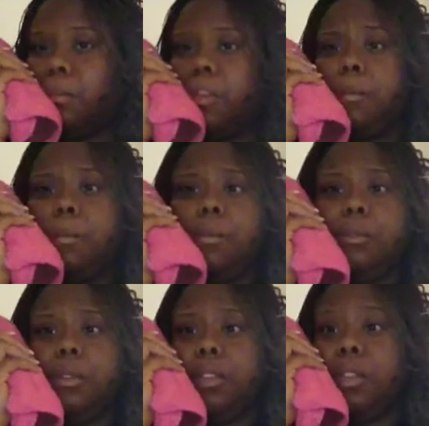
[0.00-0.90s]
I've been
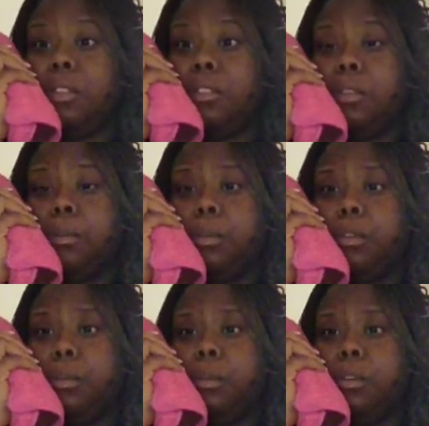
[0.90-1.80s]
drinking so much
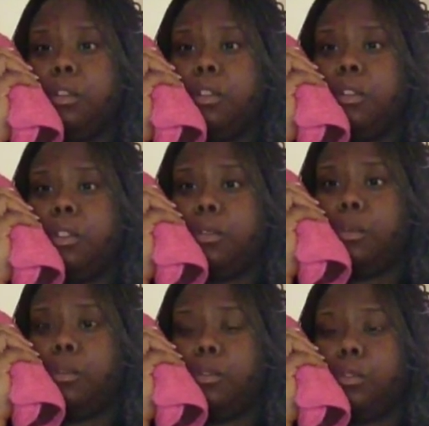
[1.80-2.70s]
water and
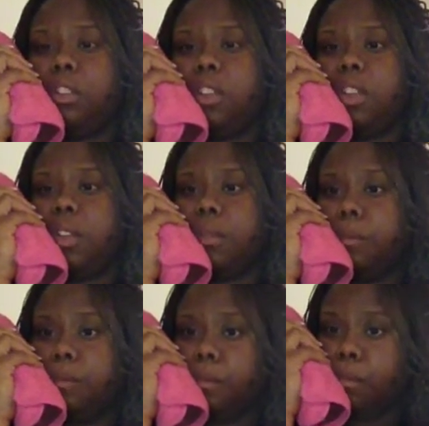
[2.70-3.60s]
crystal light
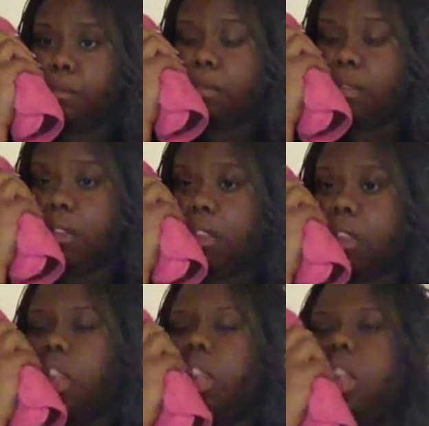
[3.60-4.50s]

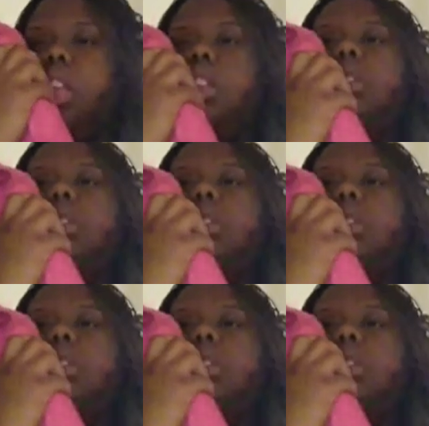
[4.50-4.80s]
and